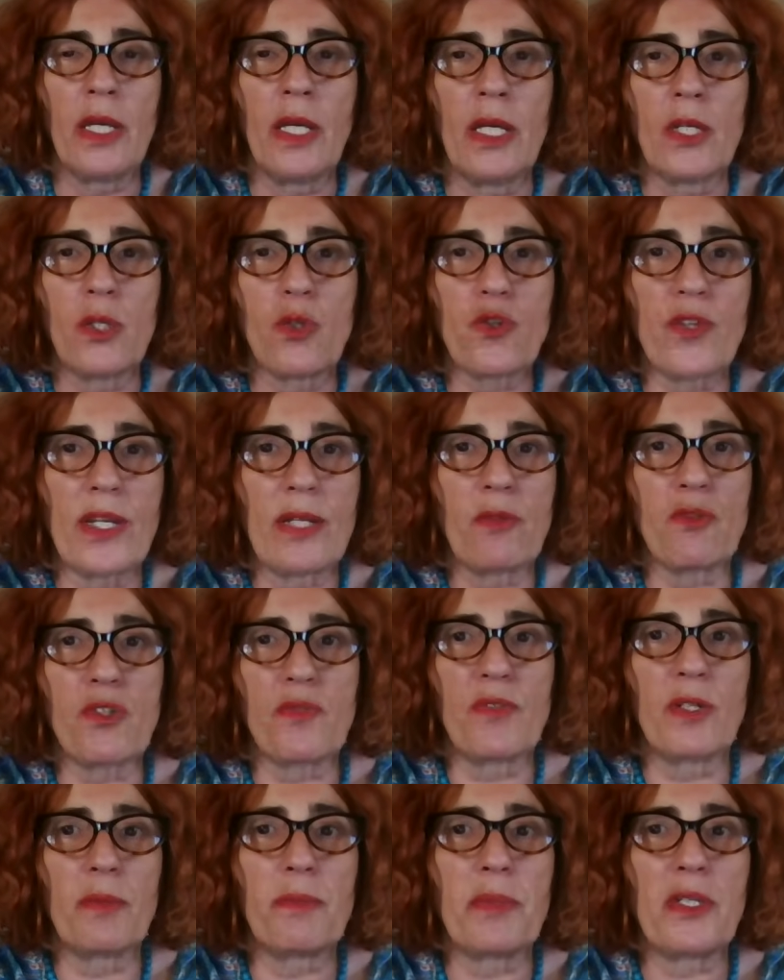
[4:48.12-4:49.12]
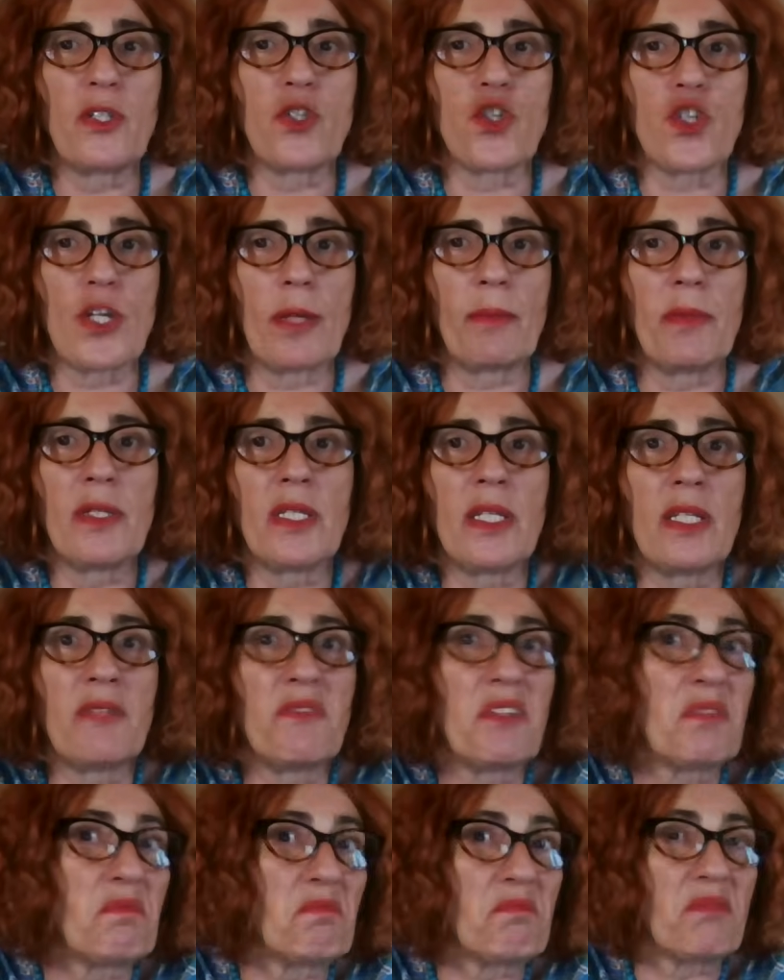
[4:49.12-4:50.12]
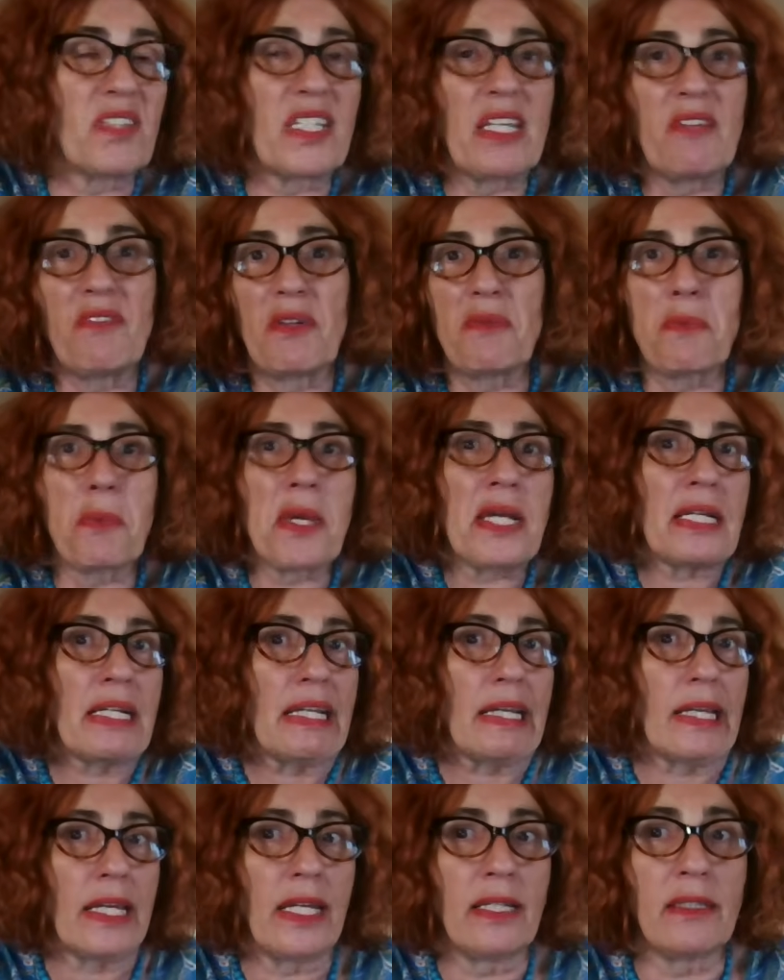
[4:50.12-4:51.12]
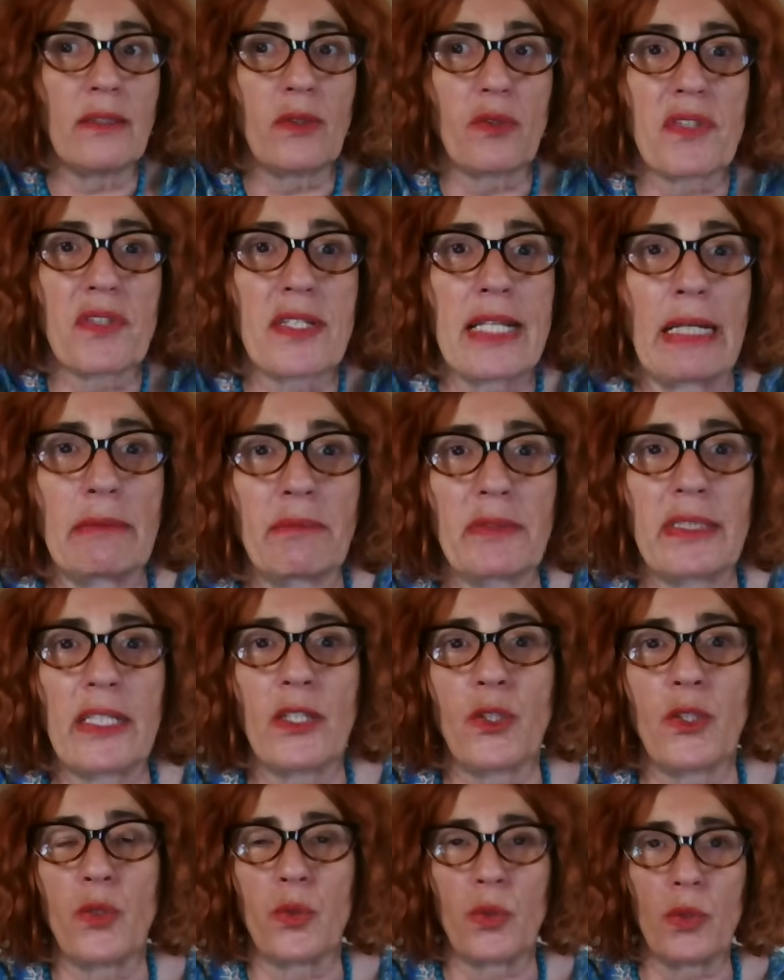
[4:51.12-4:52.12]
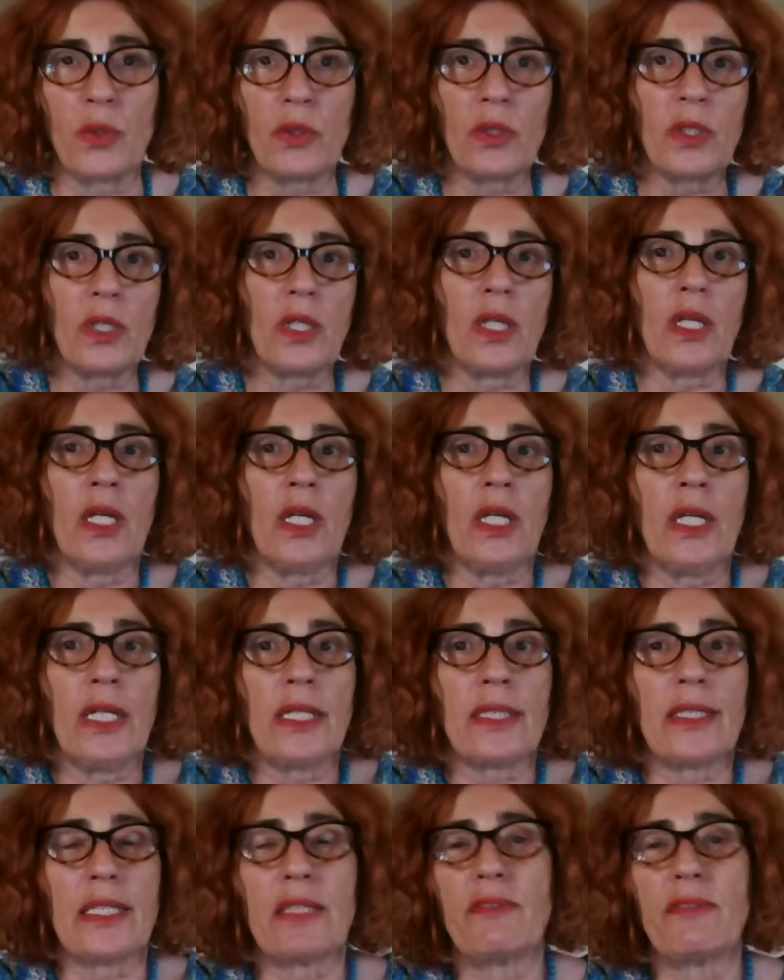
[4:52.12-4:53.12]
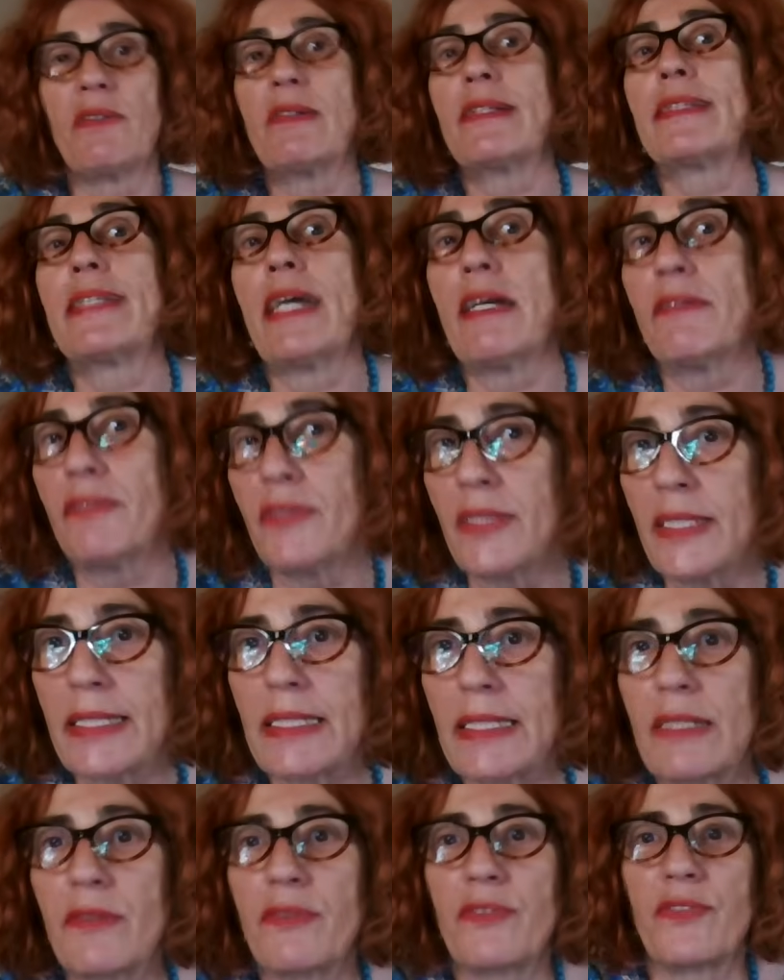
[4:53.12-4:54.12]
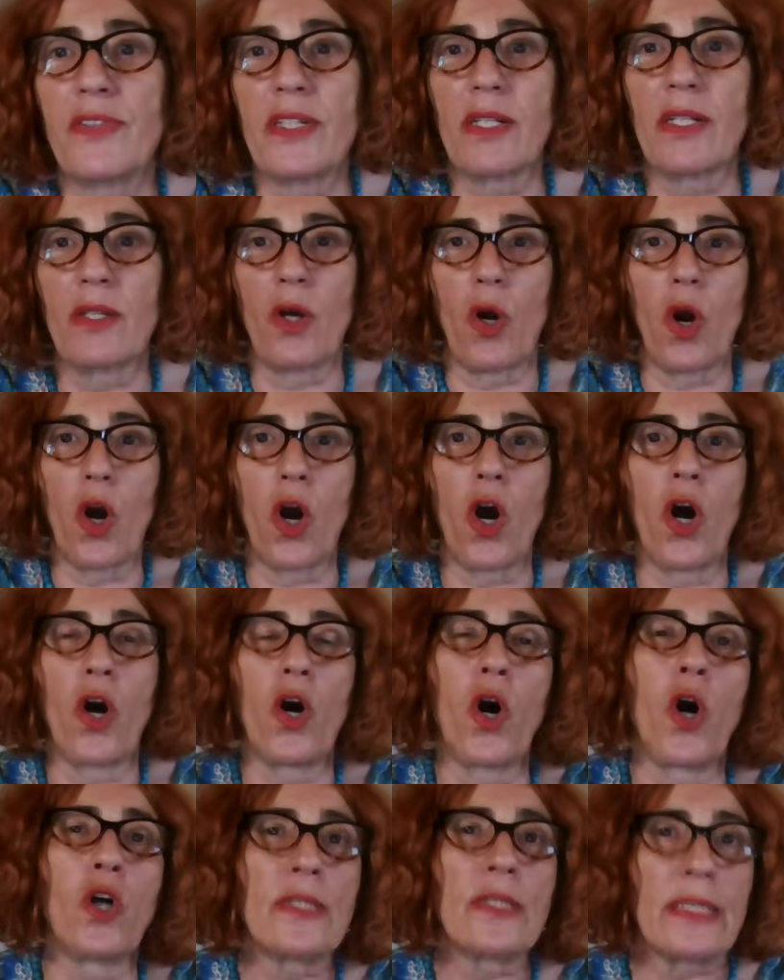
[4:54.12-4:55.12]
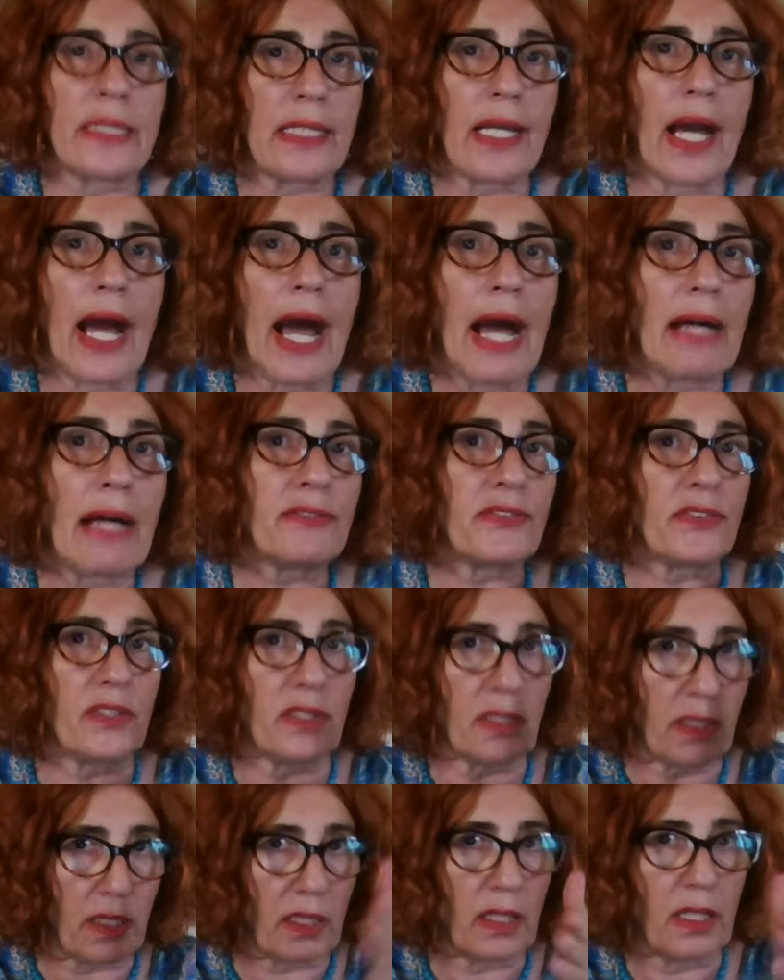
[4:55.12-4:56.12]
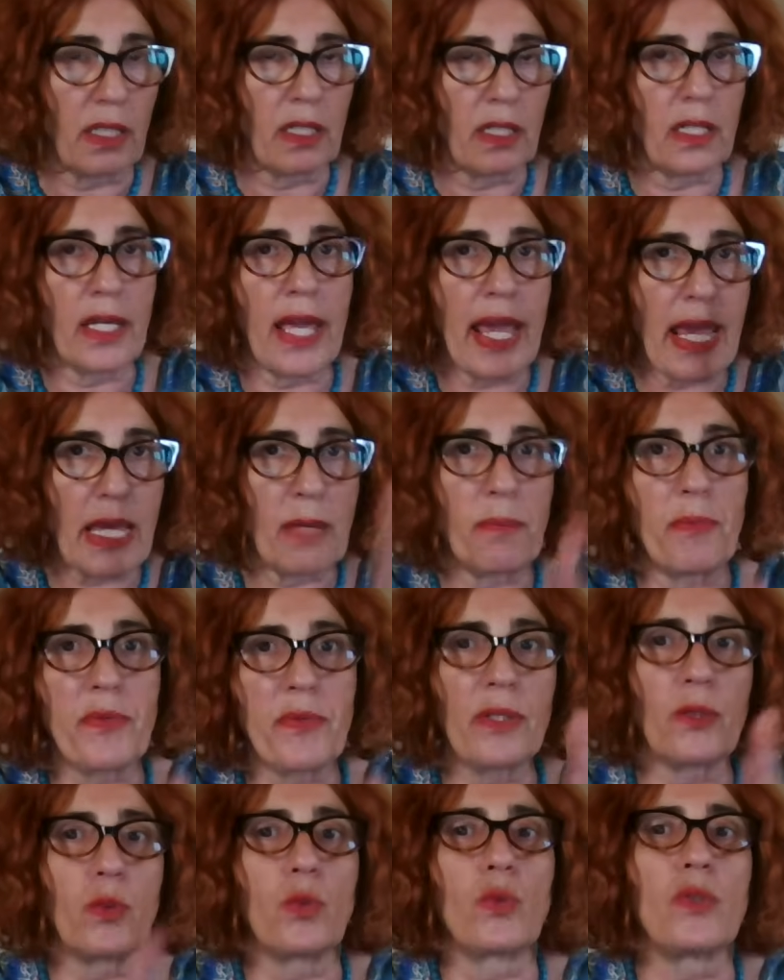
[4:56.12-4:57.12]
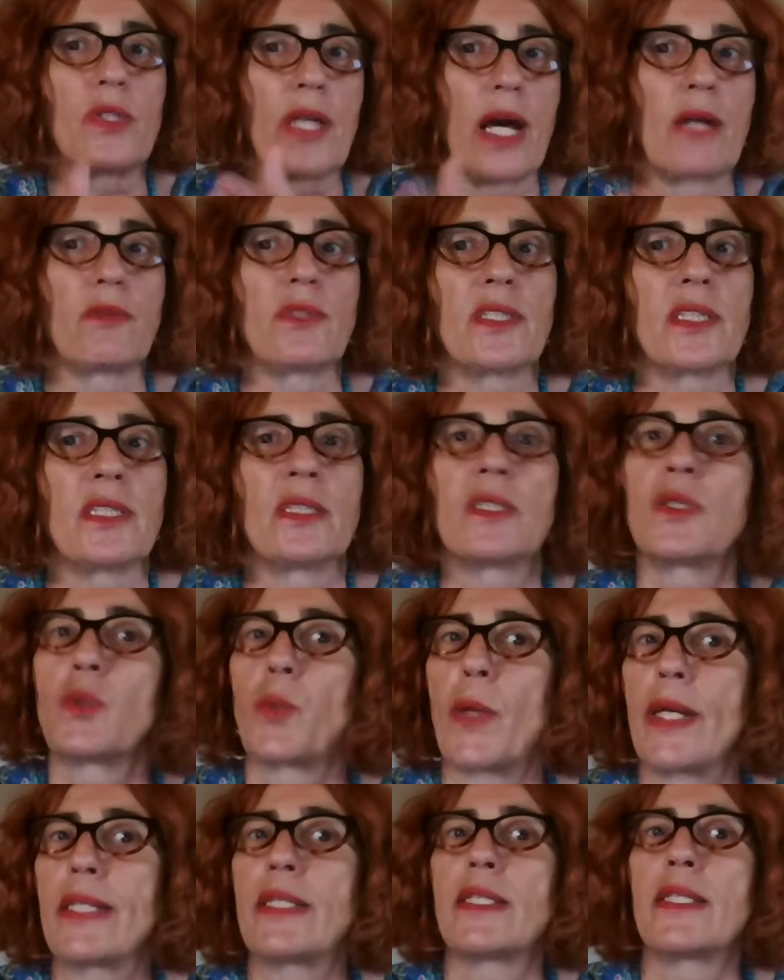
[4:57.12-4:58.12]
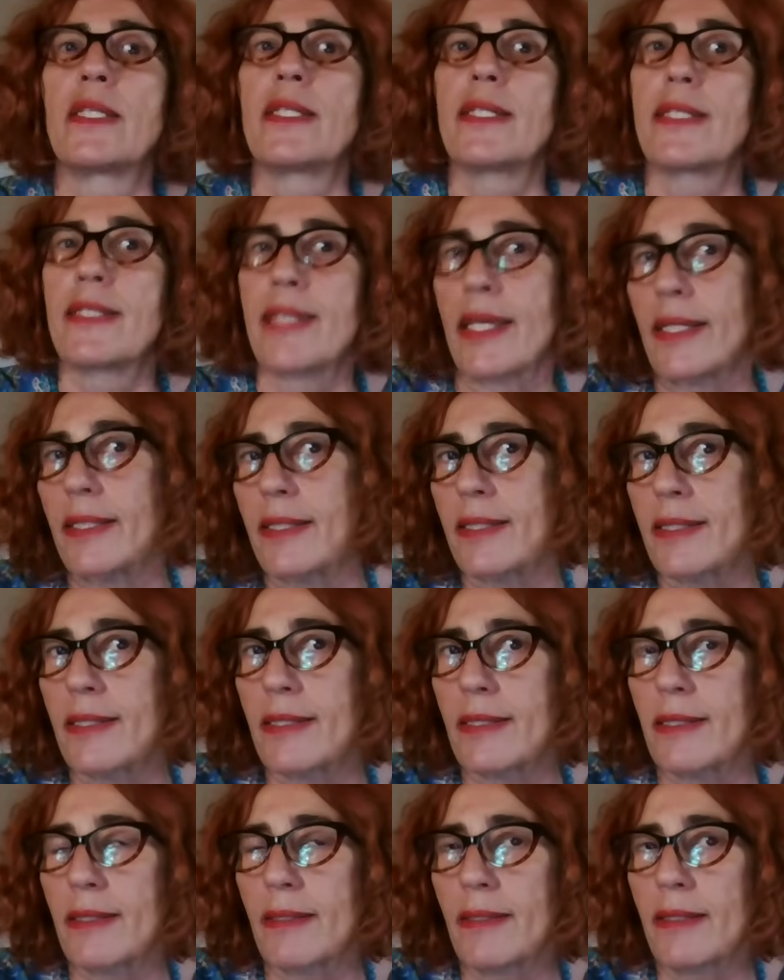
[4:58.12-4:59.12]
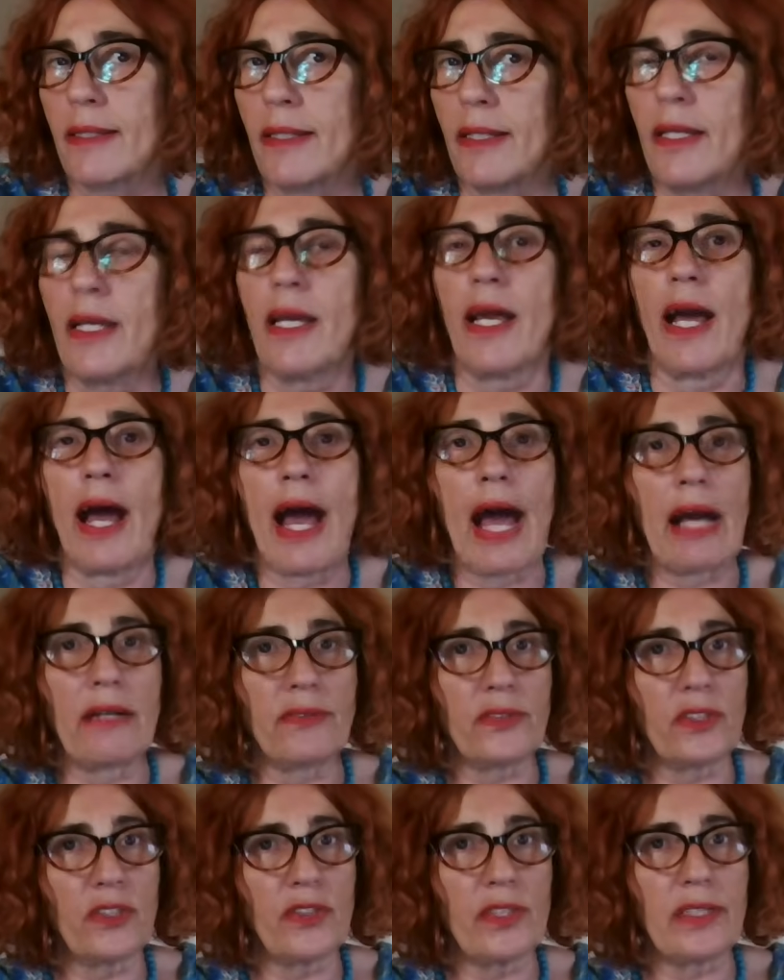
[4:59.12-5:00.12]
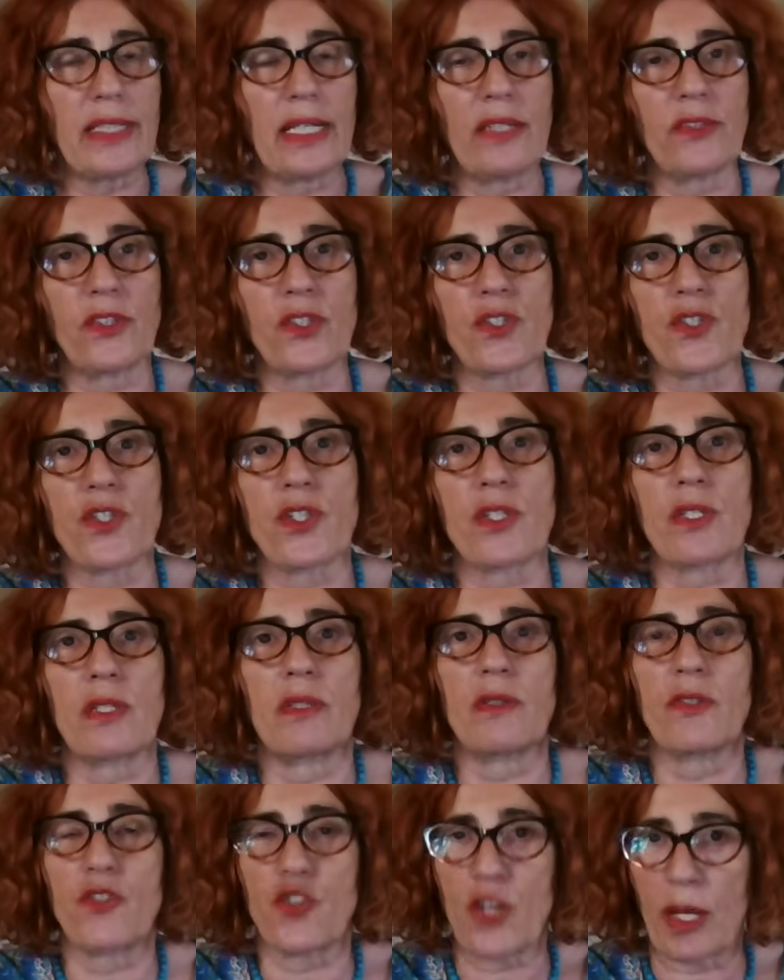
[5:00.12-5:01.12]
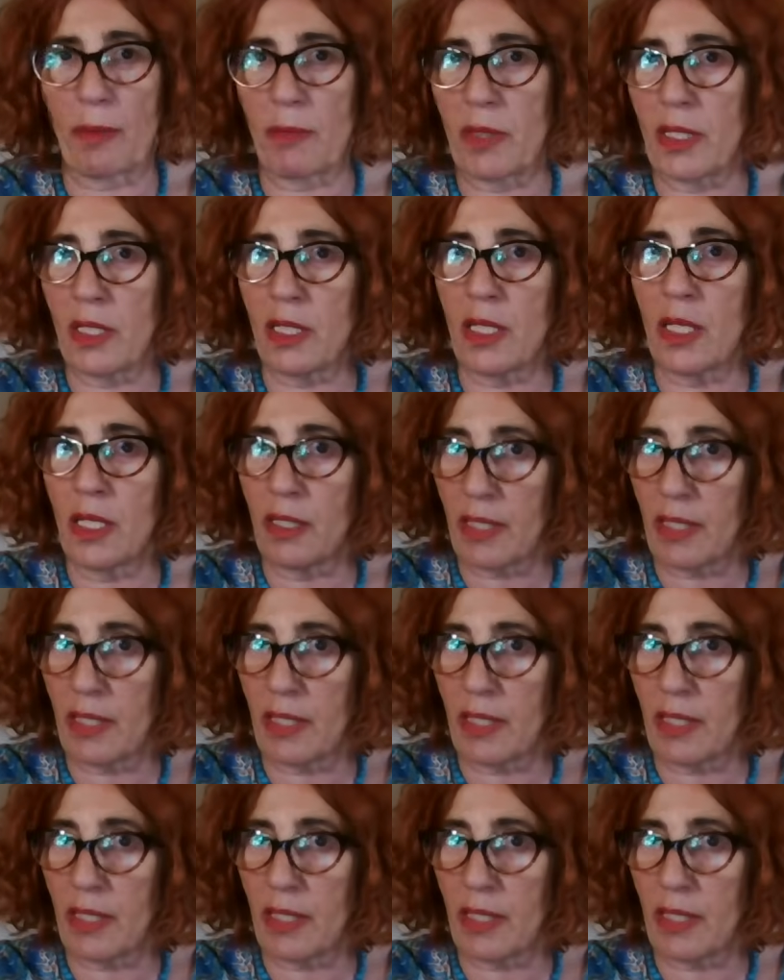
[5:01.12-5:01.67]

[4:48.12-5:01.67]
Uranus will be in Gemini and will give a weak hint of something new that we will definitely feel only after April 2026. After it enters Gemini in